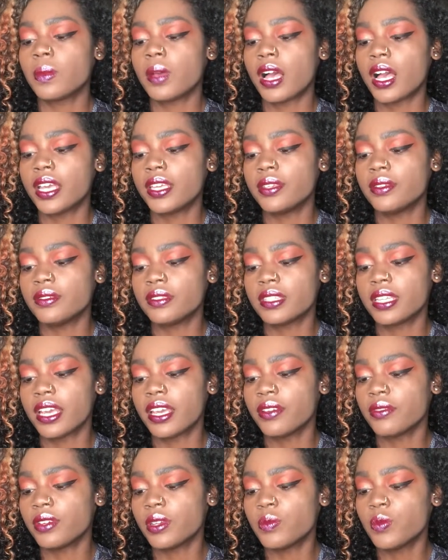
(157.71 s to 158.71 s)
I use that
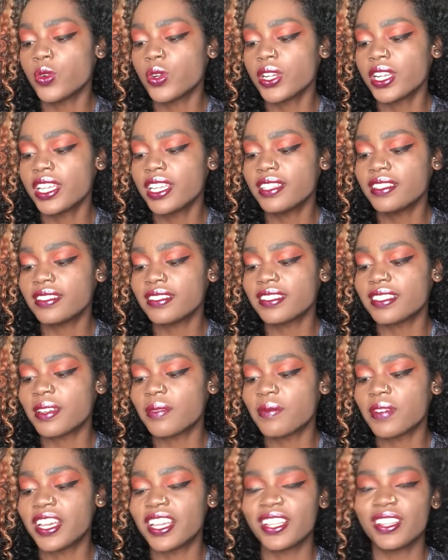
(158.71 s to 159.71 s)
every morning to
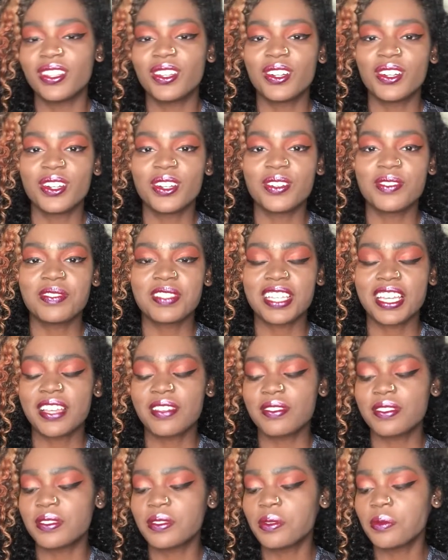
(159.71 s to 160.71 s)
set my alarms. I
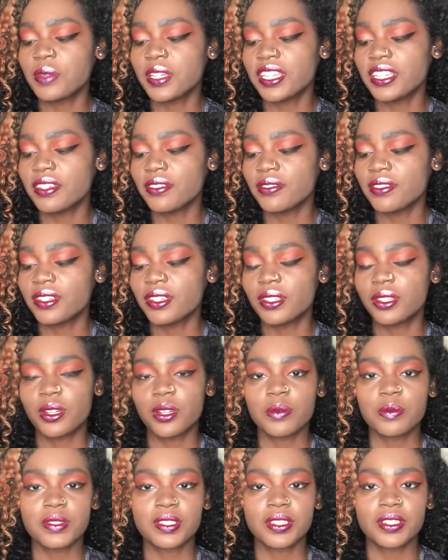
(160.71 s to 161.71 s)
have so many different
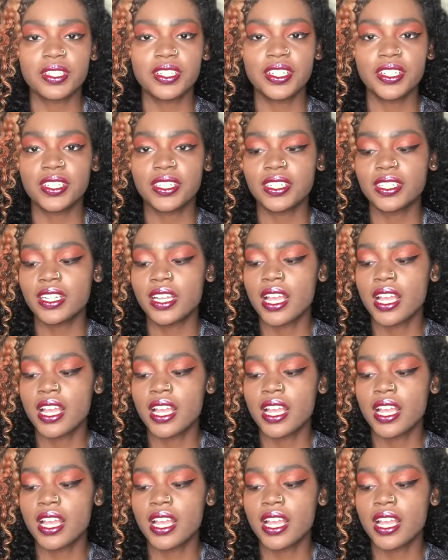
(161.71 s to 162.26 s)
alarms on here.